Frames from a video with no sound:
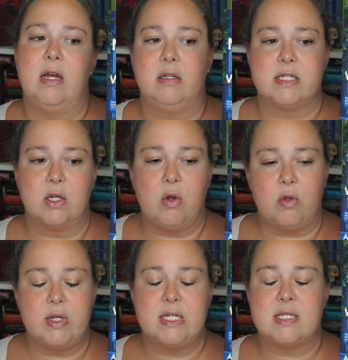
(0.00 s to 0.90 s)
Alyssa
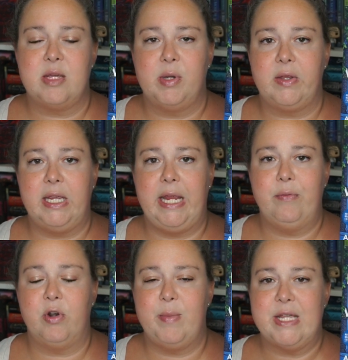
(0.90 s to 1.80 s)
Cole is typically
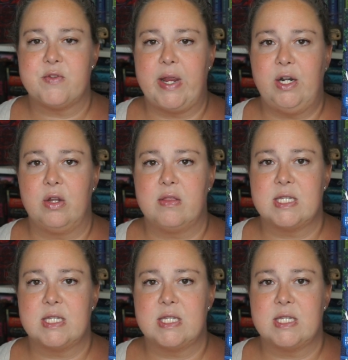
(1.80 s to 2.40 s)
a romance writer.